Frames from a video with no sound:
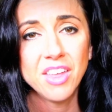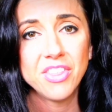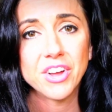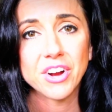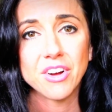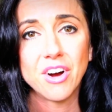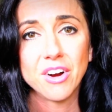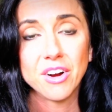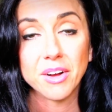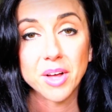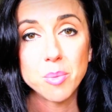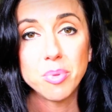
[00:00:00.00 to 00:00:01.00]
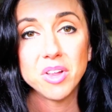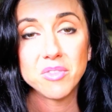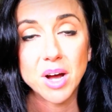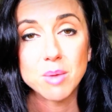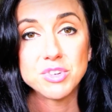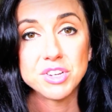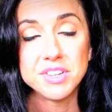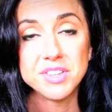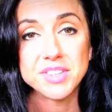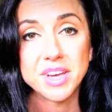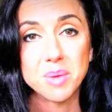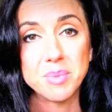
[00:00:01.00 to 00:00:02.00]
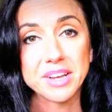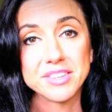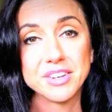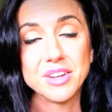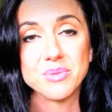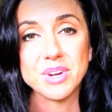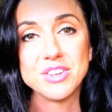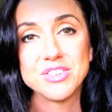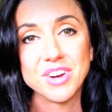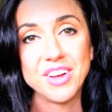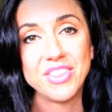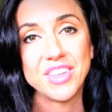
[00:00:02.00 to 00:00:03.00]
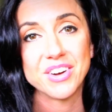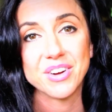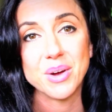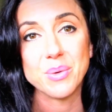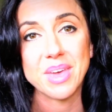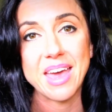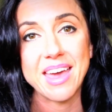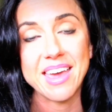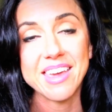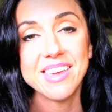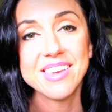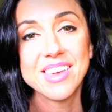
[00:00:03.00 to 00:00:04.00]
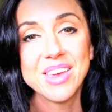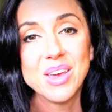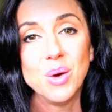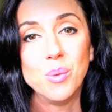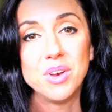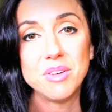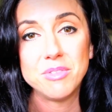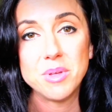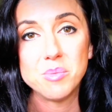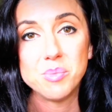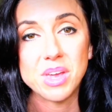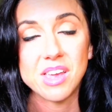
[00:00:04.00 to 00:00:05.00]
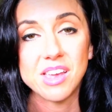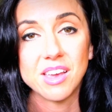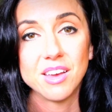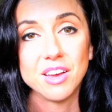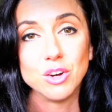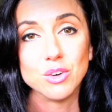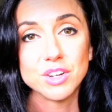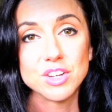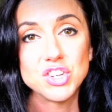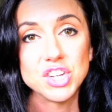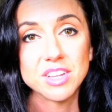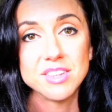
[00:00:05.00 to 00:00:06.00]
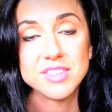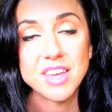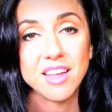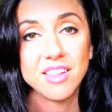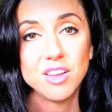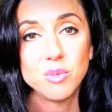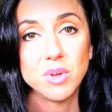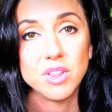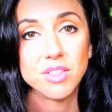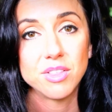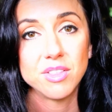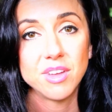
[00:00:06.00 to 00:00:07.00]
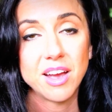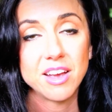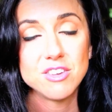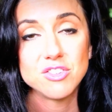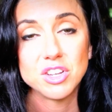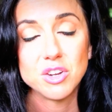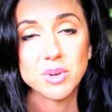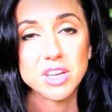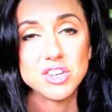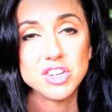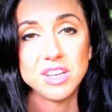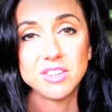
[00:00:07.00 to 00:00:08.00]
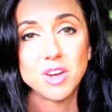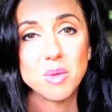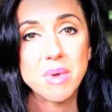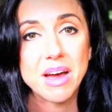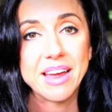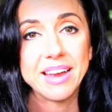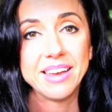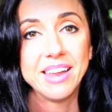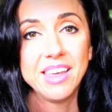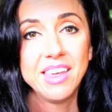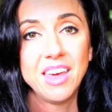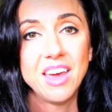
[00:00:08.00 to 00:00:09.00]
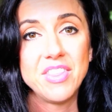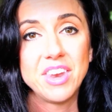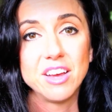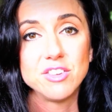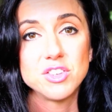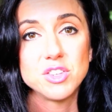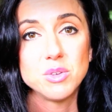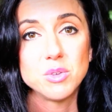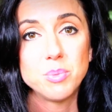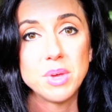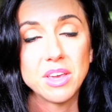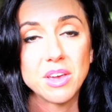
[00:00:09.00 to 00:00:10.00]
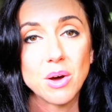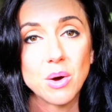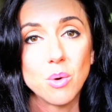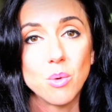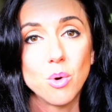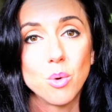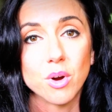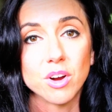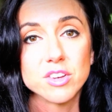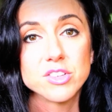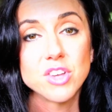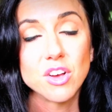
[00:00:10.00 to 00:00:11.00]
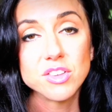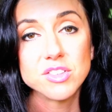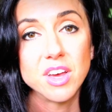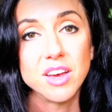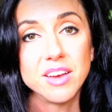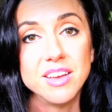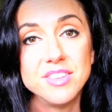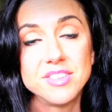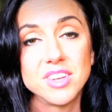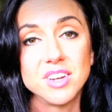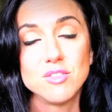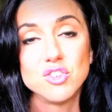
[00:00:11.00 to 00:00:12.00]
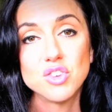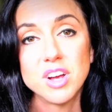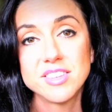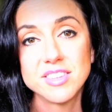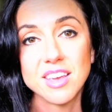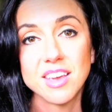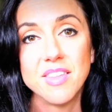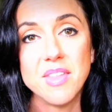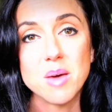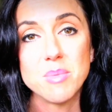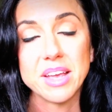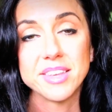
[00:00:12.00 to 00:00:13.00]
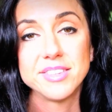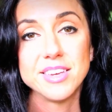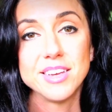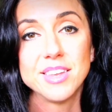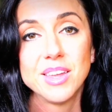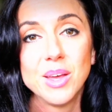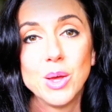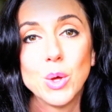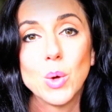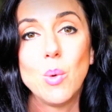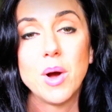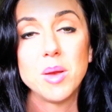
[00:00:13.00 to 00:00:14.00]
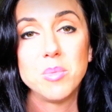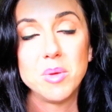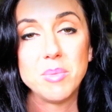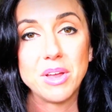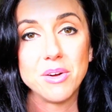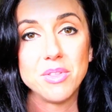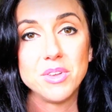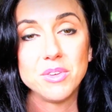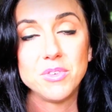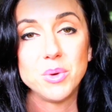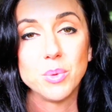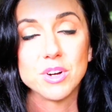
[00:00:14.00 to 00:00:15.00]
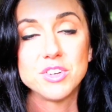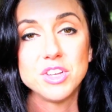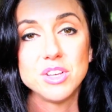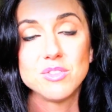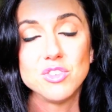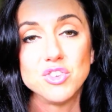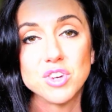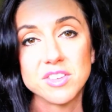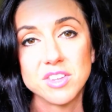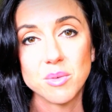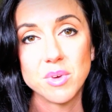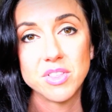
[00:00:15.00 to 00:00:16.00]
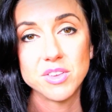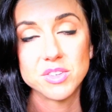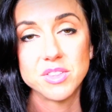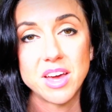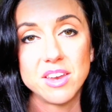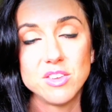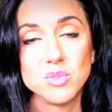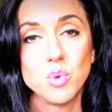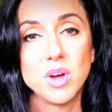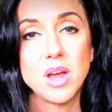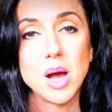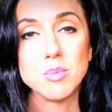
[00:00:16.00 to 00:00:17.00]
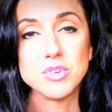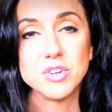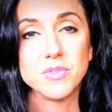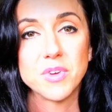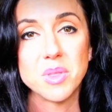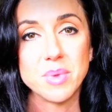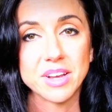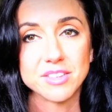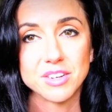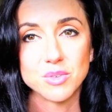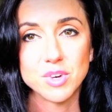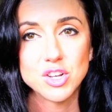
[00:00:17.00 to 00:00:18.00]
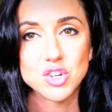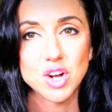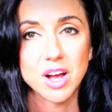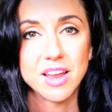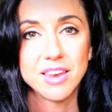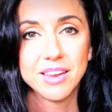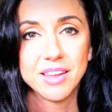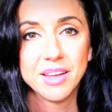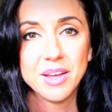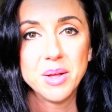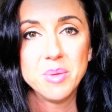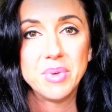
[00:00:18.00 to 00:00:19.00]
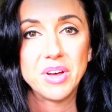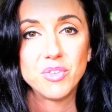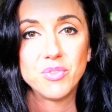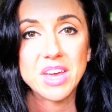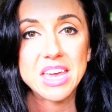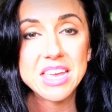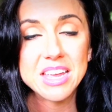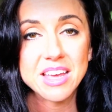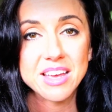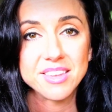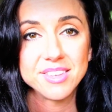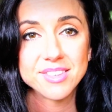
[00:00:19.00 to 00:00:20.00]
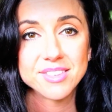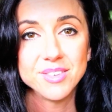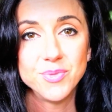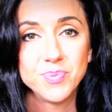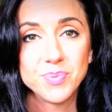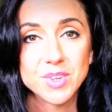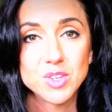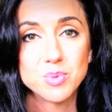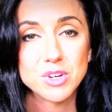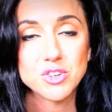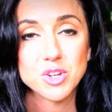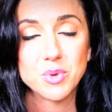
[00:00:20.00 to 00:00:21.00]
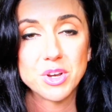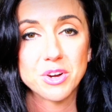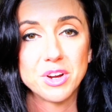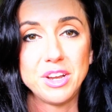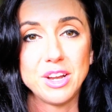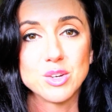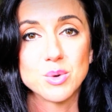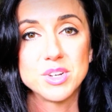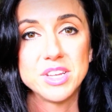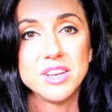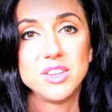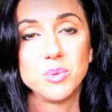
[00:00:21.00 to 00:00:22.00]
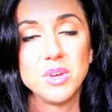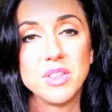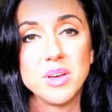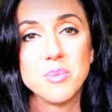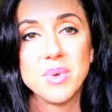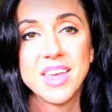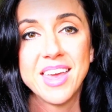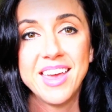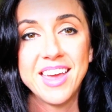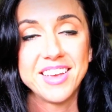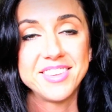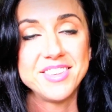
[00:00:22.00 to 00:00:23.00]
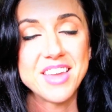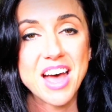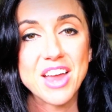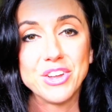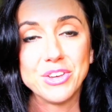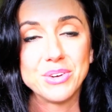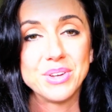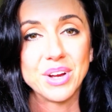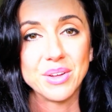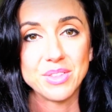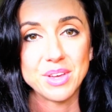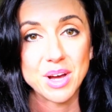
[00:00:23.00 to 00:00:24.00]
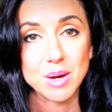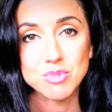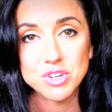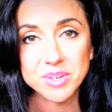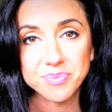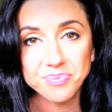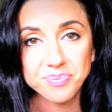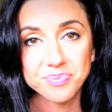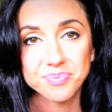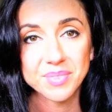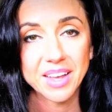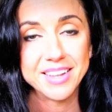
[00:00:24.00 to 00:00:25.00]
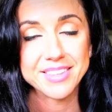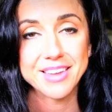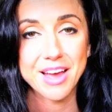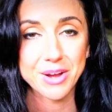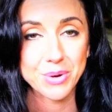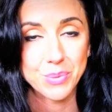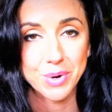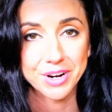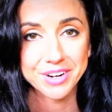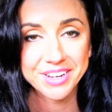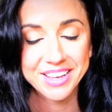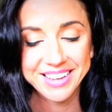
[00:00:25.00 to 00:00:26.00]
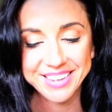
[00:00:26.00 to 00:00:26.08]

There are a couple of options at a Mexican restaurant that are okay. One of them being a grilled chicken salad with, I usually don't get cheese on mine, and then I'll just use pico or salsa instead of dressing, and that makes it quite a bit better than if you were to use a dressing with it. So that is one option for the Mexican restaurant. But fajitas, especially when you're eating tortillas with them, is not a good healthy option. It's not going to work.